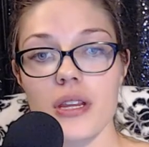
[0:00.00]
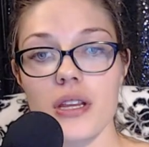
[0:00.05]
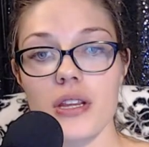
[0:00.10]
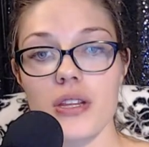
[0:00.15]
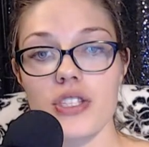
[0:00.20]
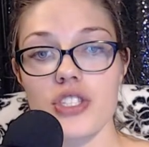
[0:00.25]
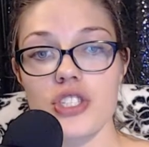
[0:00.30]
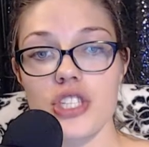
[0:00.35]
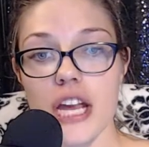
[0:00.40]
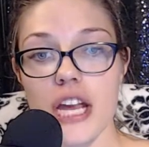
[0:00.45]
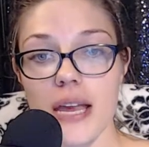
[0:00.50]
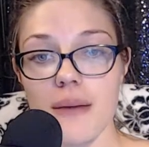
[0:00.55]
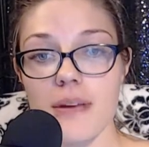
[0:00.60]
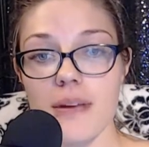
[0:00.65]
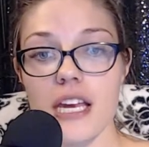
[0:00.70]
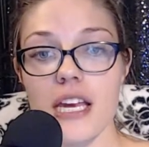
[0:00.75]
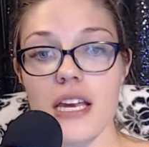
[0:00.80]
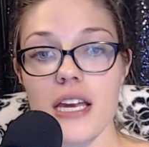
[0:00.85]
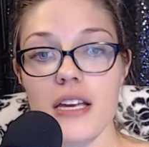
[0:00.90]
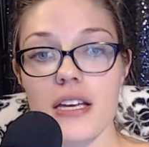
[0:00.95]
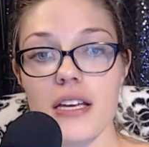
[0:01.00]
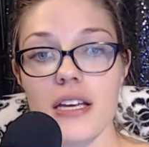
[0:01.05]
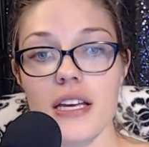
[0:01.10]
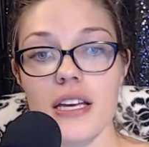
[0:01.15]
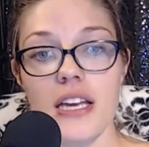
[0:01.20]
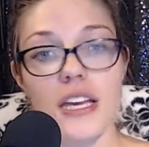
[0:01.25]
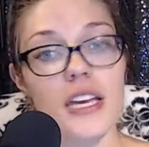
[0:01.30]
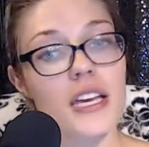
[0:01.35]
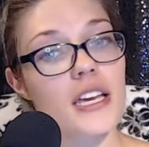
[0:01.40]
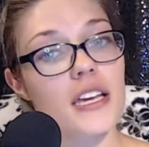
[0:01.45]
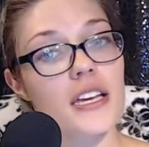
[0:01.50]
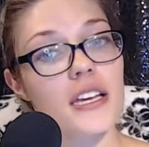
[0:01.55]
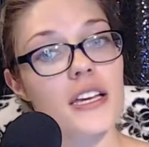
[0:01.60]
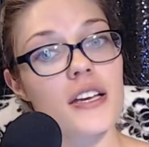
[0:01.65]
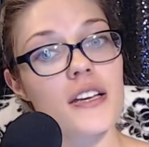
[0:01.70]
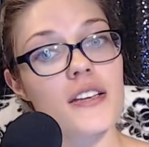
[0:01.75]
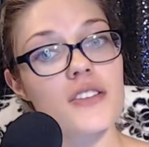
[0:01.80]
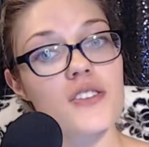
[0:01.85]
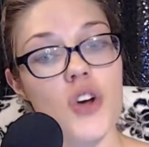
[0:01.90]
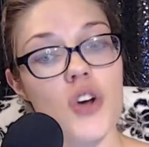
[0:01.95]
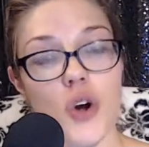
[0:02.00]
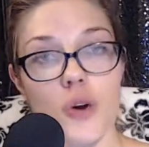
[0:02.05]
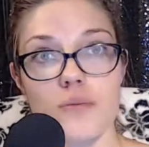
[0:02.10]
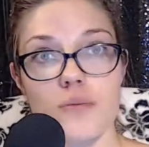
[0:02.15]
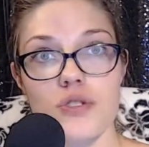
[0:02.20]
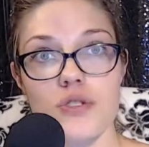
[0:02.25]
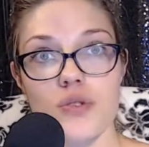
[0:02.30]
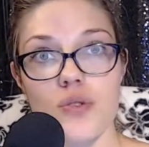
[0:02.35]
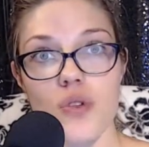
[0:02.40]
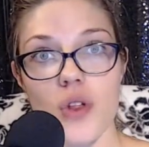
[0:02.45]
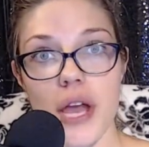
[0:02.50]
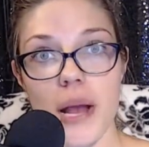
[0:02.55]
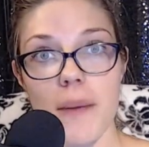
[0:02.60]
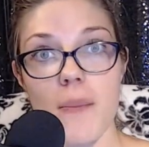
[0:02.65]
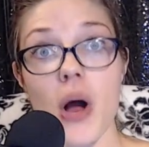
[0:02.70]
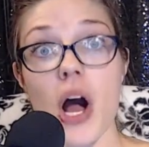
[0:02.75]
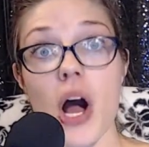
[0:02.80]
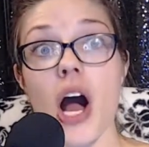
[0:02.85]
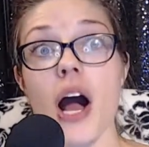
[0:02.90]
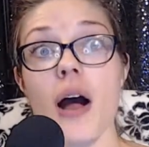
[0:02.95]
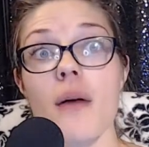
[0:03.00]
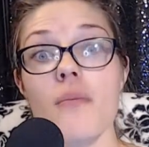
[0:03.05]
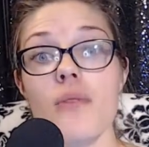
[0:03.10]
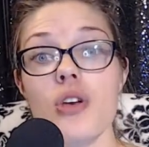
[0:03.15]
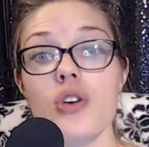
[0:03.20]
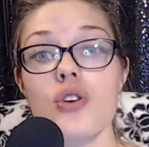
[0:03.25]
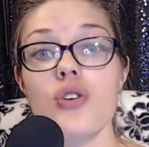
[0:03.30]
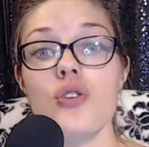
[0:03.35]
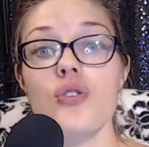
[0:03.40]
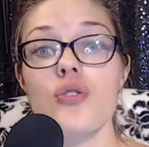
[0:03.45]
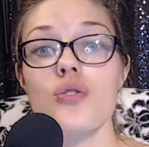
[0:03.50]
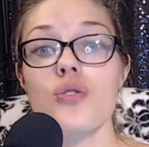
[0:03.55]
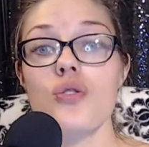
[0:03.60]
Jamie is a homeschooling mom who